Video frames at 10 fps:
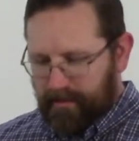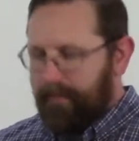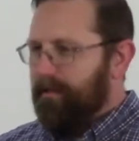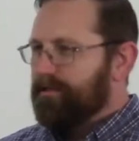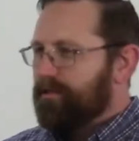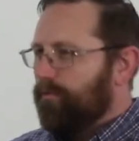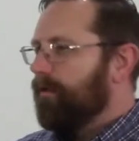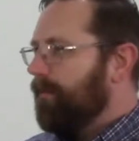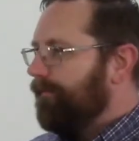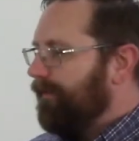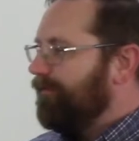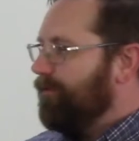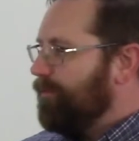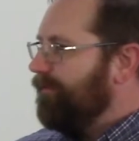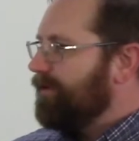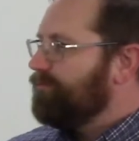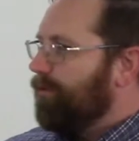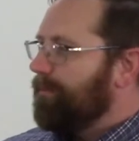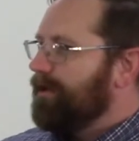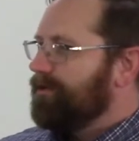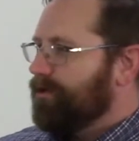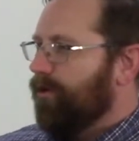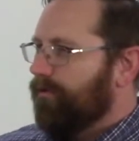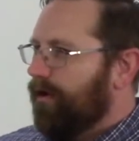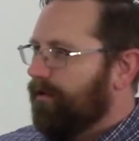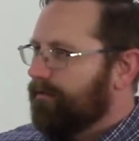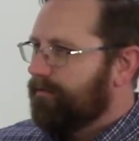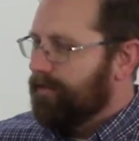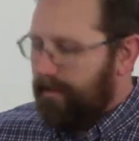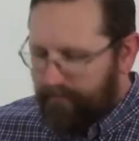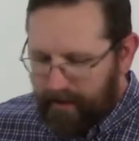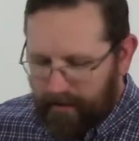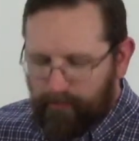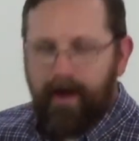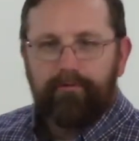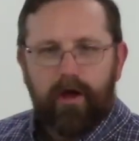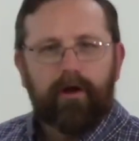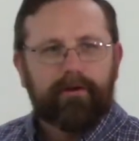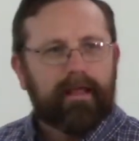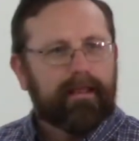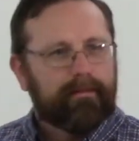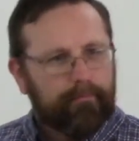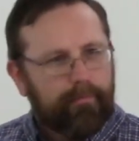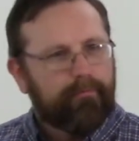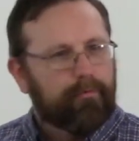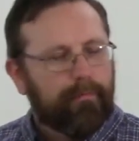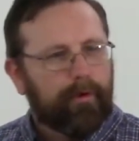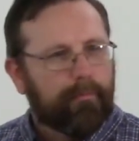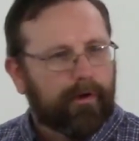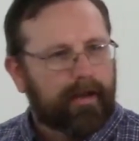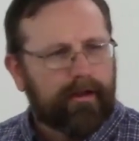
it means that one of my favorite movies will be shown on TV, Groundhog Day, the movie with Bill Murray.